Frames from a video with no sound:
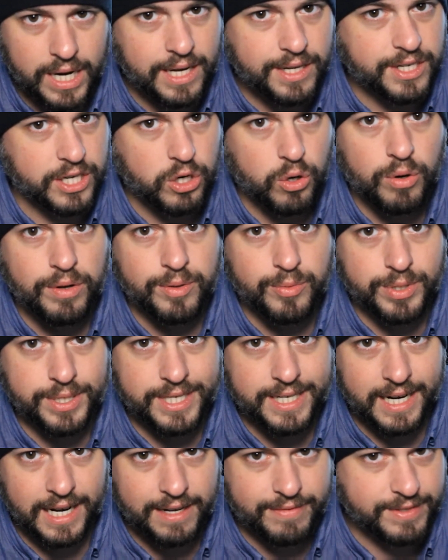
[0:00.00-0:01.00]
Well, Nicole
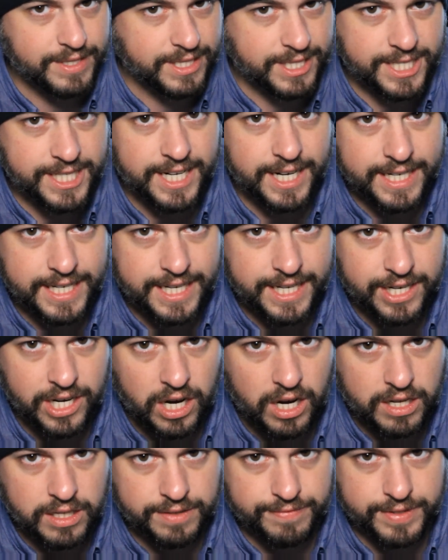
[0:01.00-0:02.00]
wouldn't have to study at
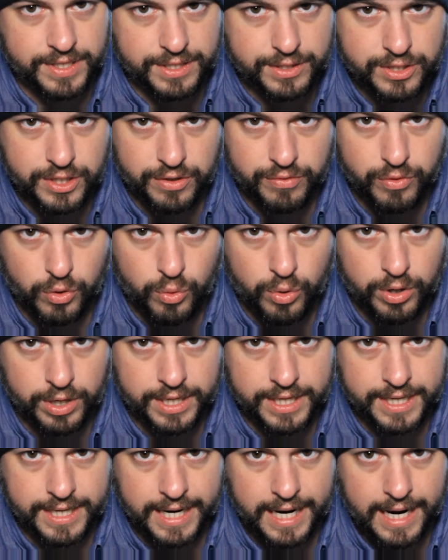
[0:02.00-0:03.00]
all if the Civil War
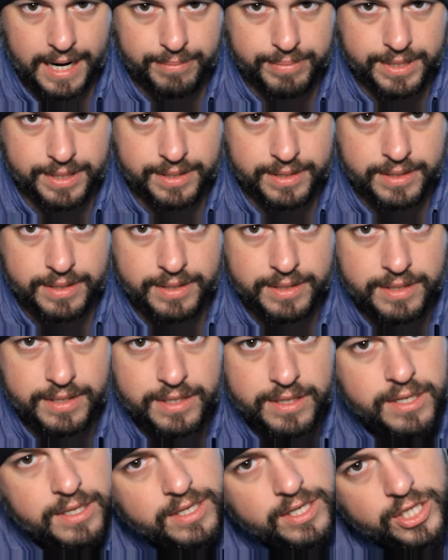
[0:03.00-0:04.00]
didn't happen.
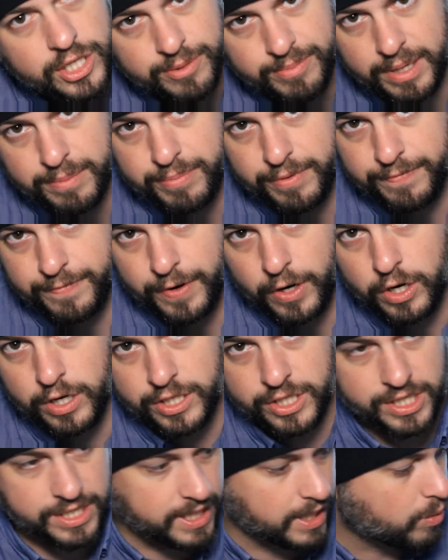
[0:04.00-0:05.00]
She might prefer
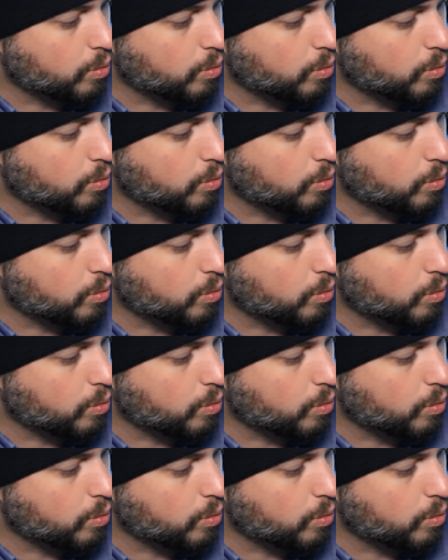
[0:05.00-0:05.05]
it. She's